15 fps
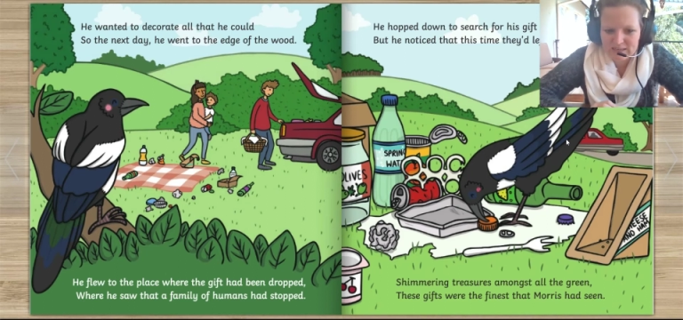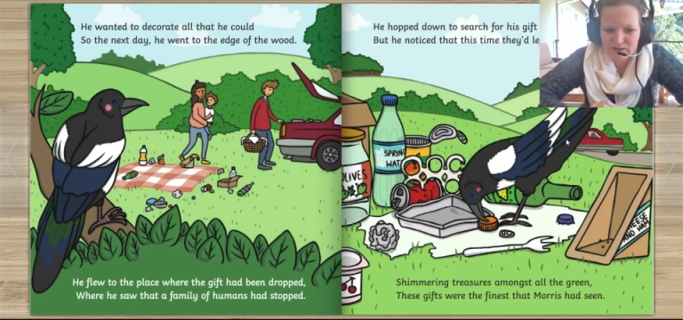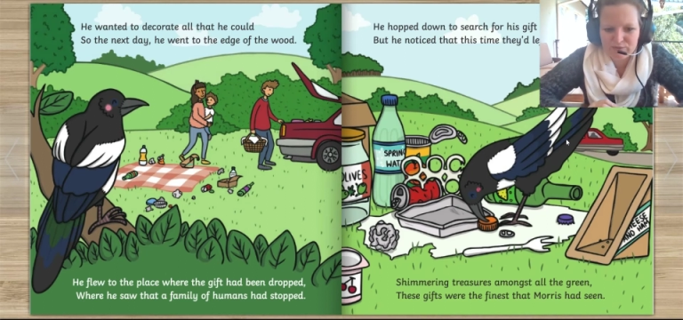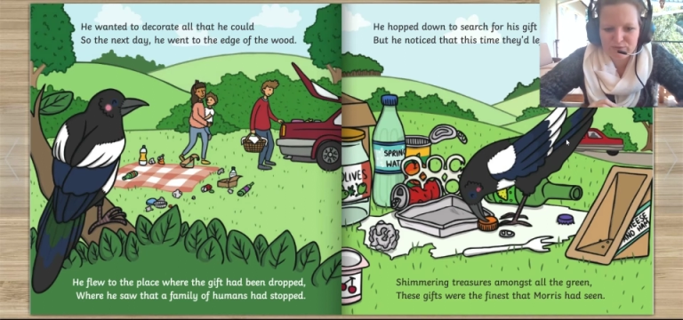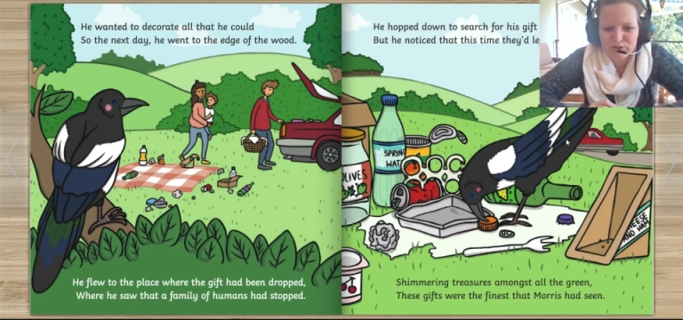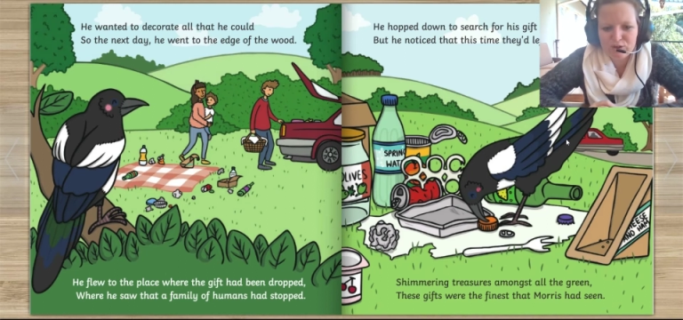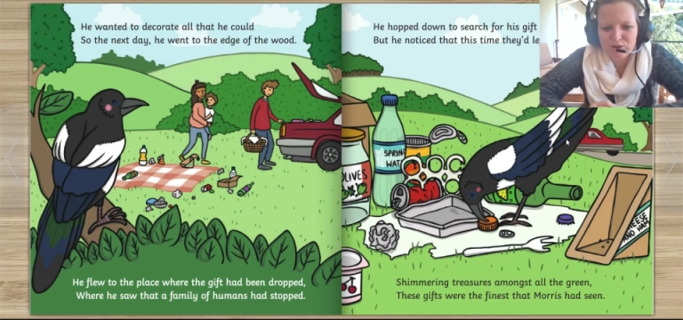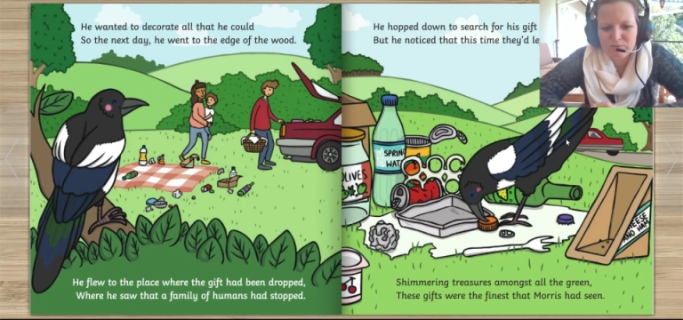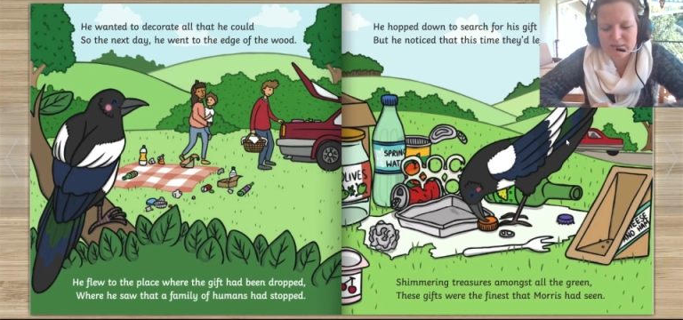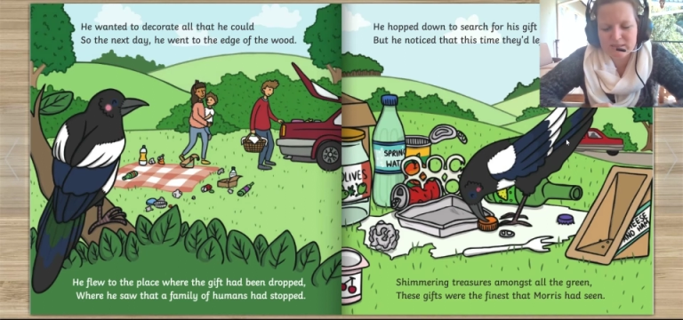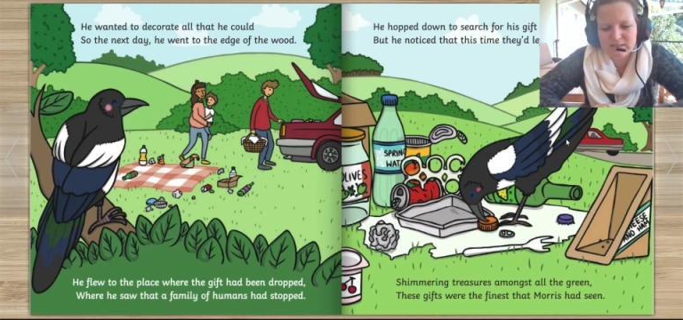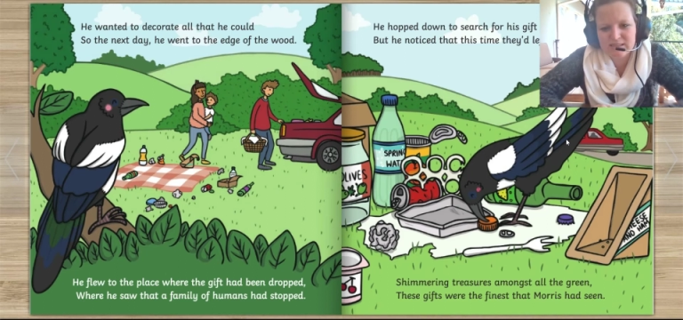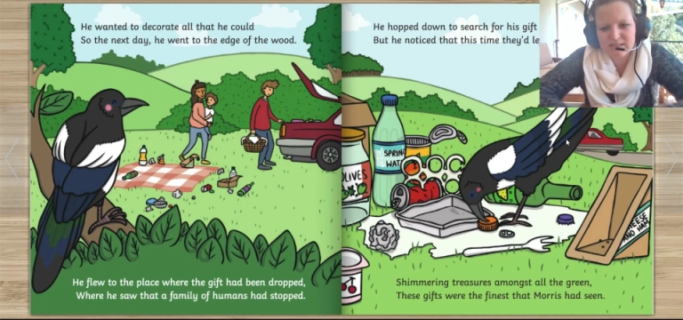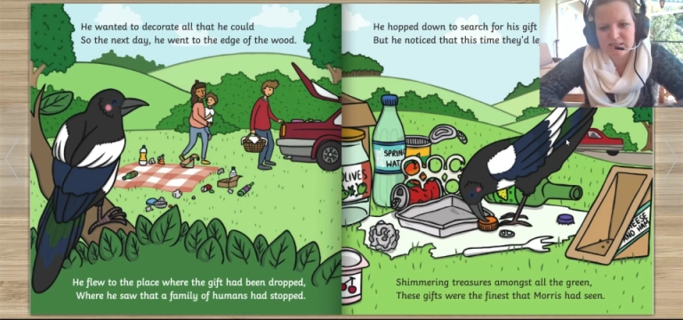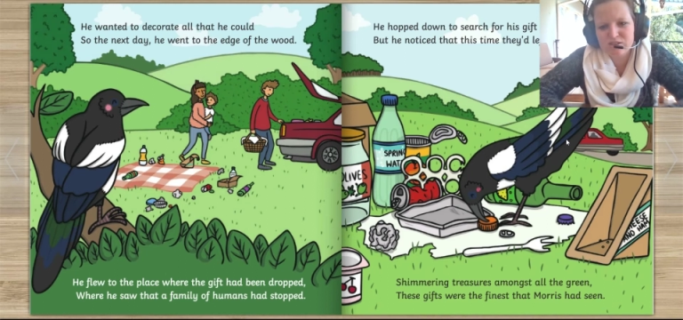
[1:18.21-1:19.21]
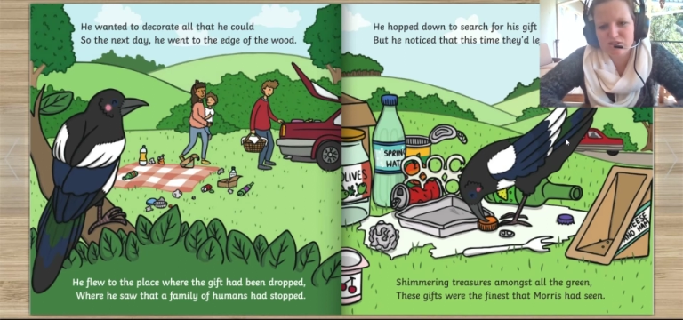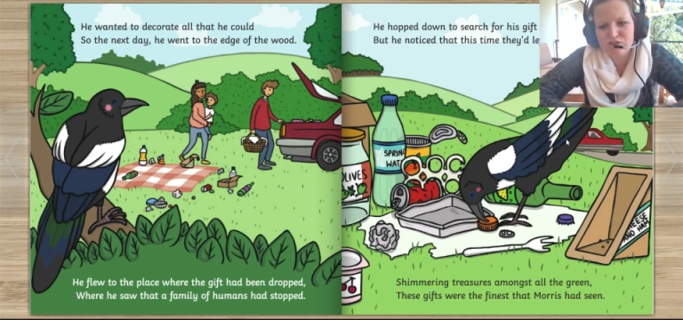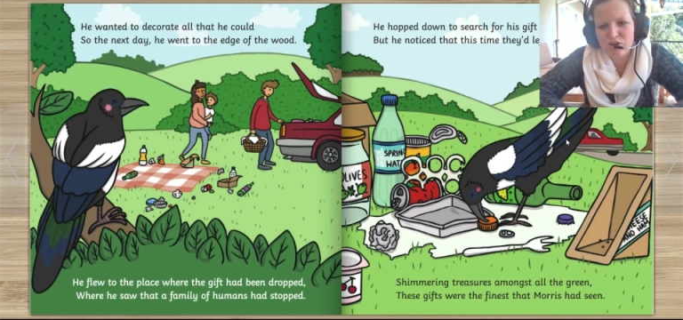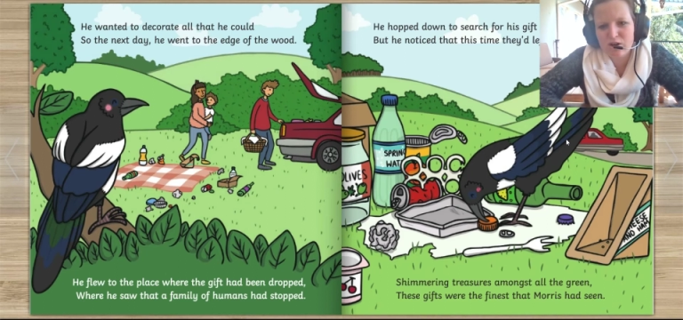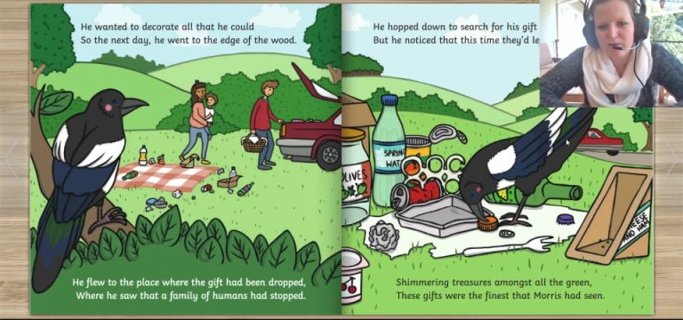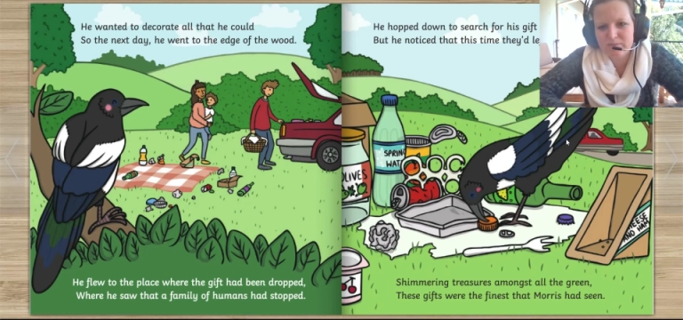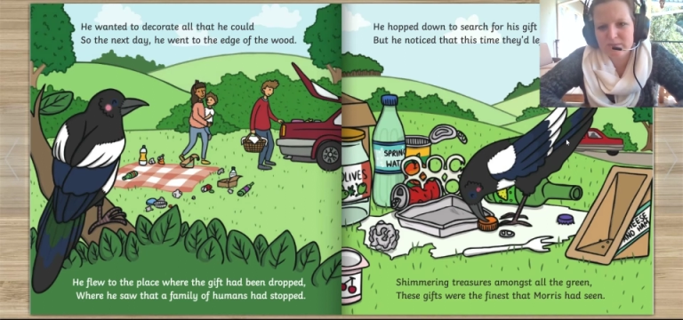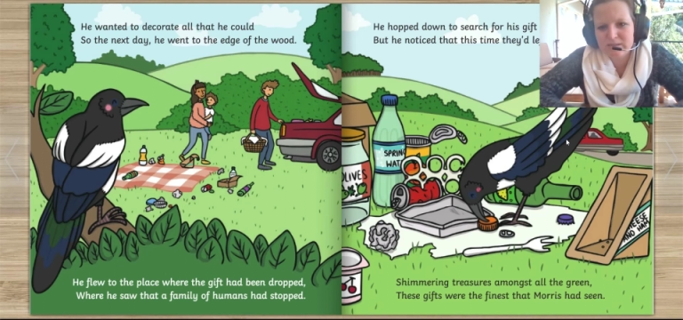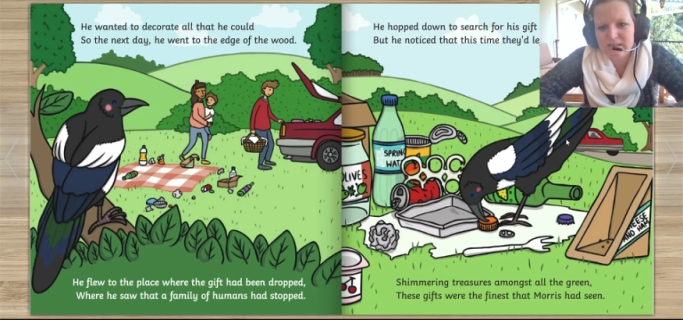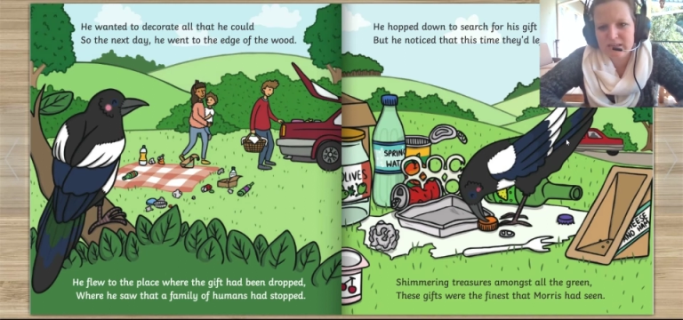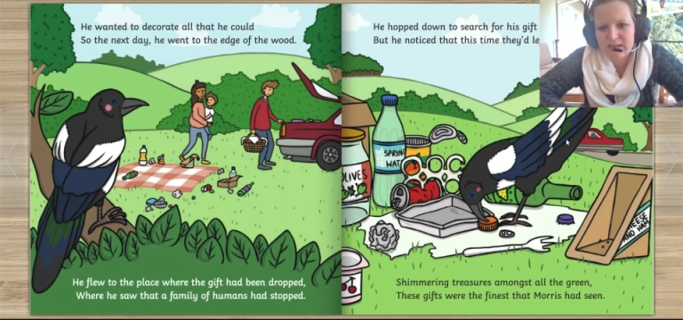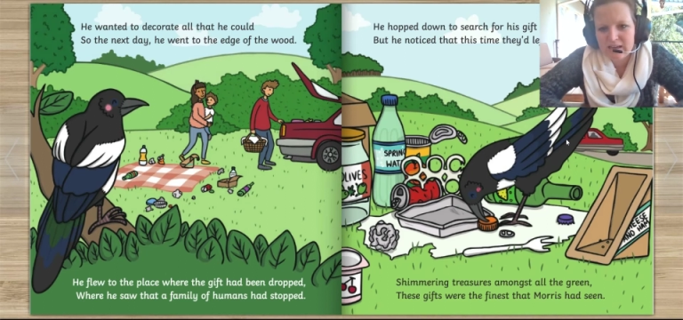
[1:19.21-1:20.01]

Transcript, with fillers: of humans had stopped.